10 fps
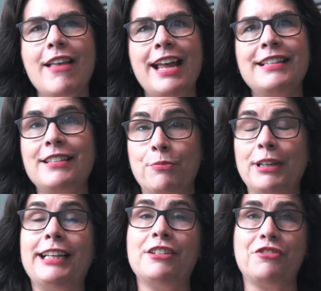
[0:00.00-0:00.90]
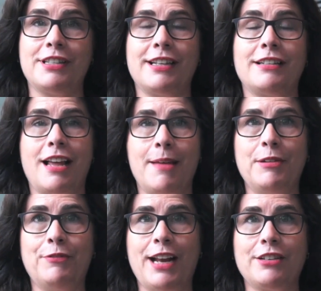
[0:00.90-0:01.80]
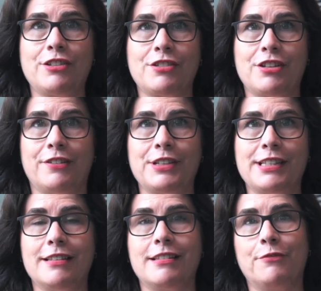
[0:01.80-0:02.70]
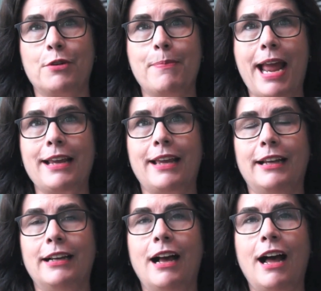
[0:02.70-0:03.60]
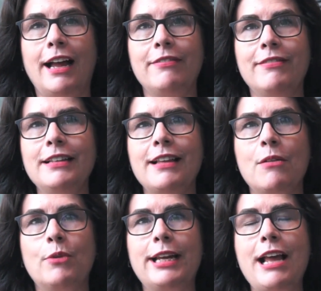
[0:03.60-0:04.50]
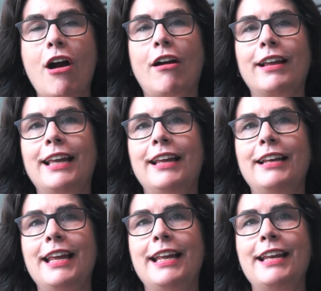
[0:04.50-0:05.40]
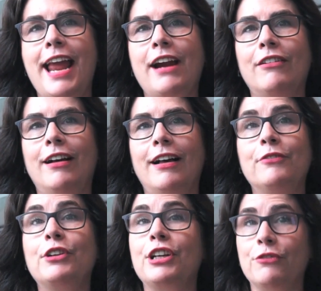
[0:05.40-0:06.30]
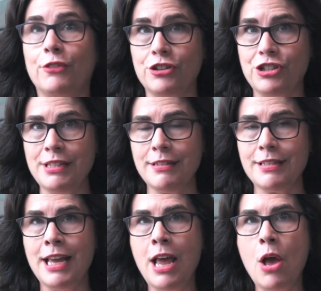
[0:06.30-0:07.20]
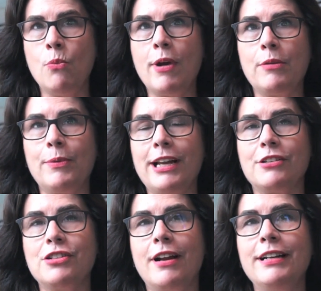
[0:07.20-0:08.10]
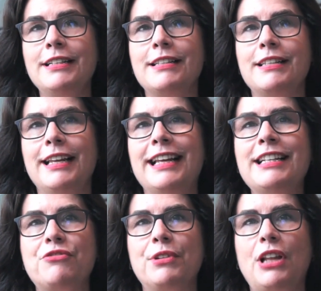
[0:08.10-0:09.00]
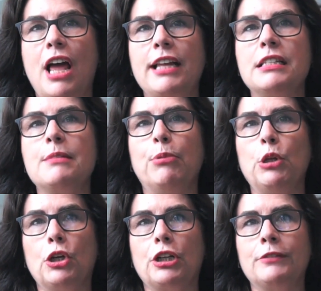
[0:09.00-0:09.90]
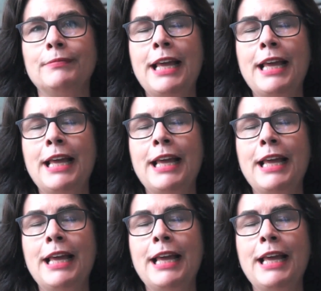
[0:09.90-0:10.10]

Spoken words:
It's a really interesting time in financial services and for banking. I think that we are in an era of convergence where we are starting to see industry lines blur.